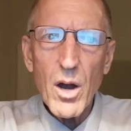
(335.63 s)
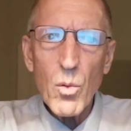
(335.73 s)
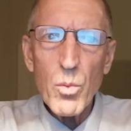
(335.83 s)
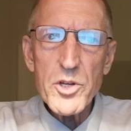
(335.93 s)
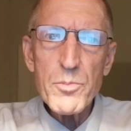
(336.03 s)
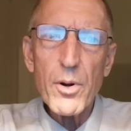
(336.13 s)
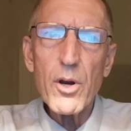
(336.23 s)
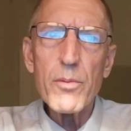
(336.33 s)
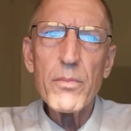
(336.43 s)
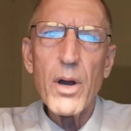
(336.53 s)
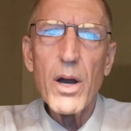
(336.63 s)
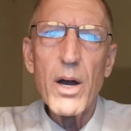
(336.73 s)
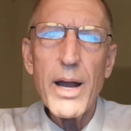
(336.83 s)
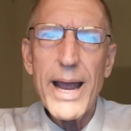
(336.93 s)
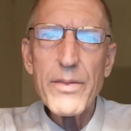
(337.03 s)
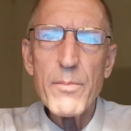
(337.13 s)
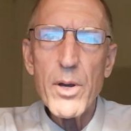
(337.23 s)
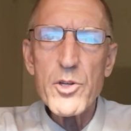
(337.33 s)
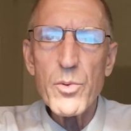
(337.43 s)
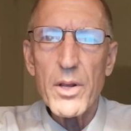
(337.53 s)
which program had the
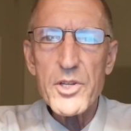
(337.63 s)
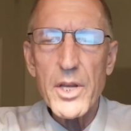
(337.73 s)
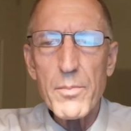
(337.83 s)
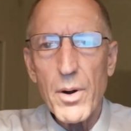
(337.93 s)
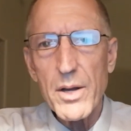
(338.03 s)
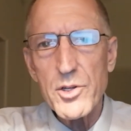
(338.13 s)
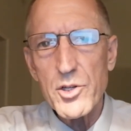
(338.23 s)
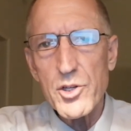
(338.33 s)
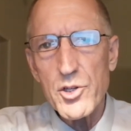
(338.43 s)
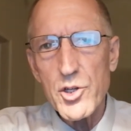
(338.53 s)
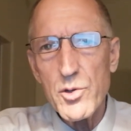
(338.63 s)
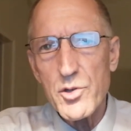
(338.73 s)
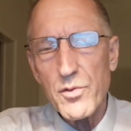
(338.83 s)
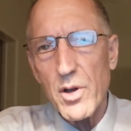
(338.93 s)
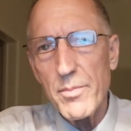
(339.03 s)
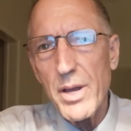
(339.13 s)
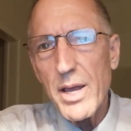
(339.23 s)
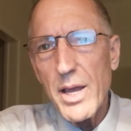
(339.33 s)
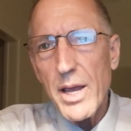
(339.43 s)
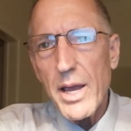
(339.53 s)
most real estate projects to choose from,
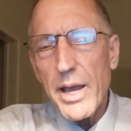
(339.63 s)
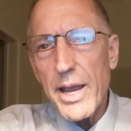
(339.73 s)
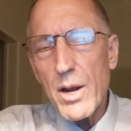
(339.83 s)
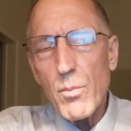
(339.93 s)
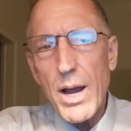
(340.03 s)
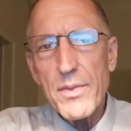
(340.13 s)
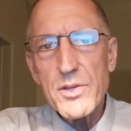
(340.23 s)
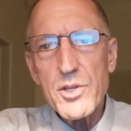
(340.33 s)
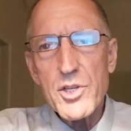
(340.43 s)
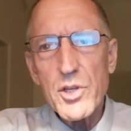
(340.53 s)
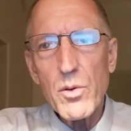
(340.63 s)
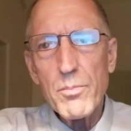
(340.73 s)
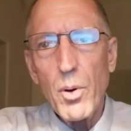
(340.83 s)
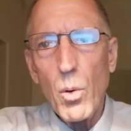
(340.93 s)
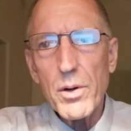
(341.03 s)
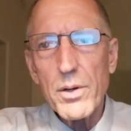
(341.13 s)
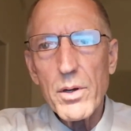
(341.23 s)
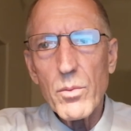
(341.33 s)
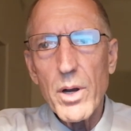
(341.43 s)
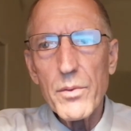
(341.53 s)
and why this is so
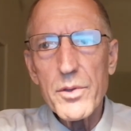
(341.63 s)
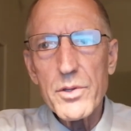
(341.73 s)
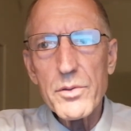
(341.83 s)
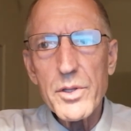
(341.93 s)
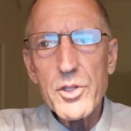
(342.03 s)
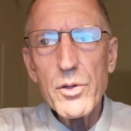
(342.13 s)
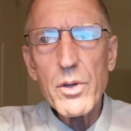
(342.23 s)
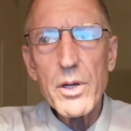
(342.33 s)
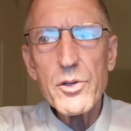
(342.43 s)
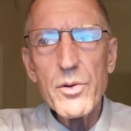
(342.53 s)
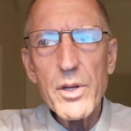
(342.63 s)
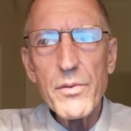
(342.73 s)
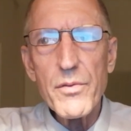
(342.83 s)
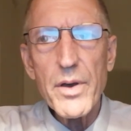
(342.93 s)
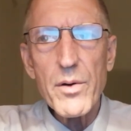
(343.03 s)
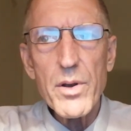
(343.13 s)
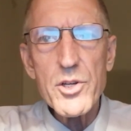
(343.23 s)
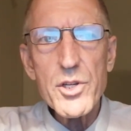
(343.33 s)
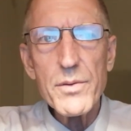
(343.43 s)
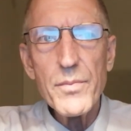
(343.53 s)
important. Well, the two country of the
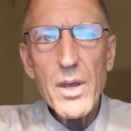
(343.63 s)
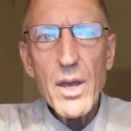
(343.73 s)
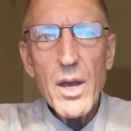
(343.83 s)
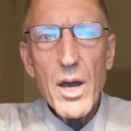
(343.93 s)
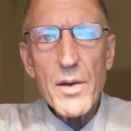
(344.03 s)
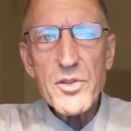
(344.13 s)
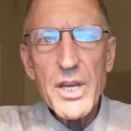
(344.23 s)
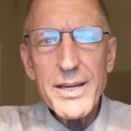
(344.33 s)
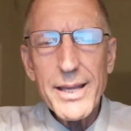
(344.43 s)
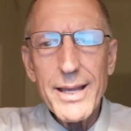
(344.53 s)
Federation of St.